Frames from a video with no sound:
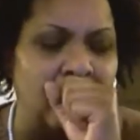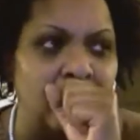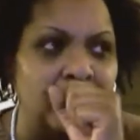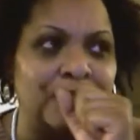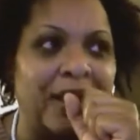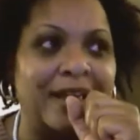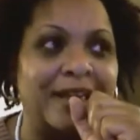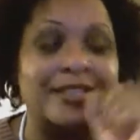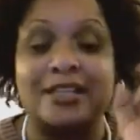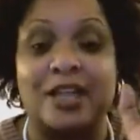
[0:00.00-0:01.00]
I
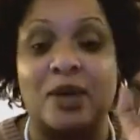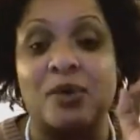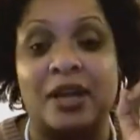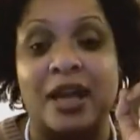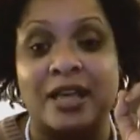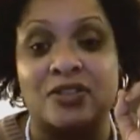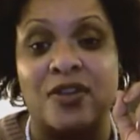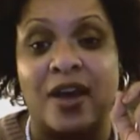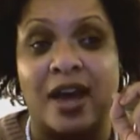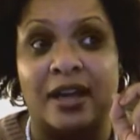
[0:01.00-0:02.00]
guess as they would
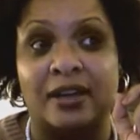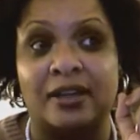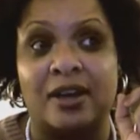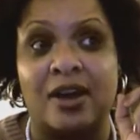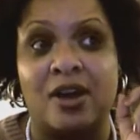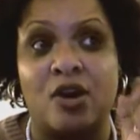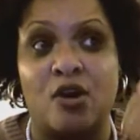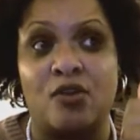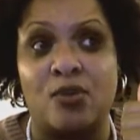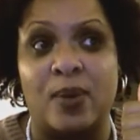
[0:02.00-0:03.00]
classify
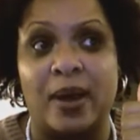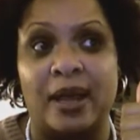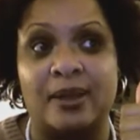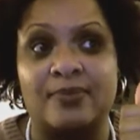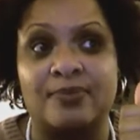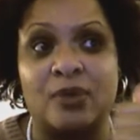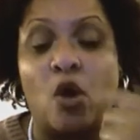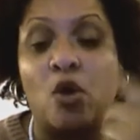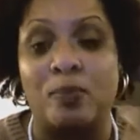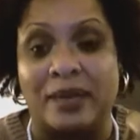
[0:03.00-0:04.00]
overweight,
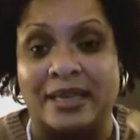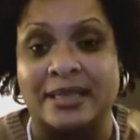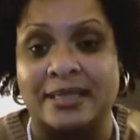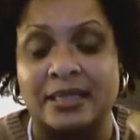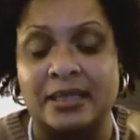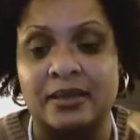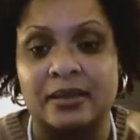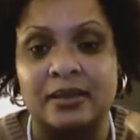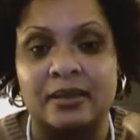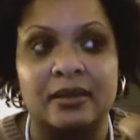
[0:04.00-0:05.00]
obese,
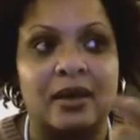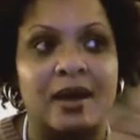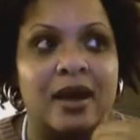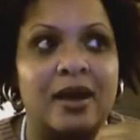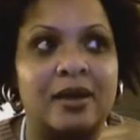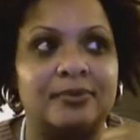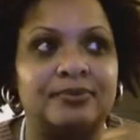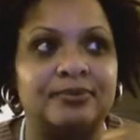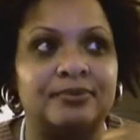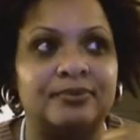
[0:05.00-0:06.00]

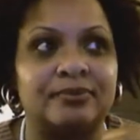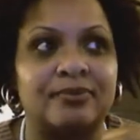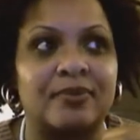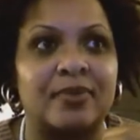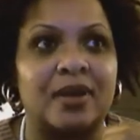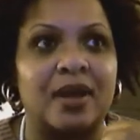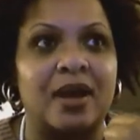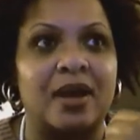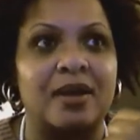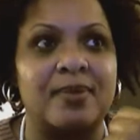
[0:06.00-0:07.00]
um,
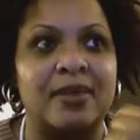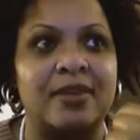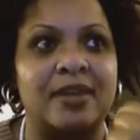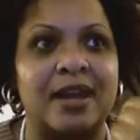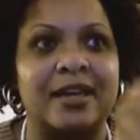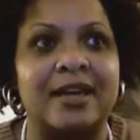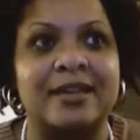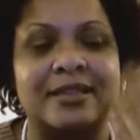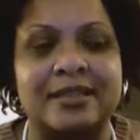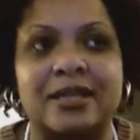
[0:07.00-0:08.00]
um, and then I
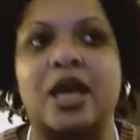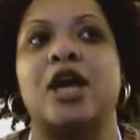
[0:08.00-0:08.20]
guess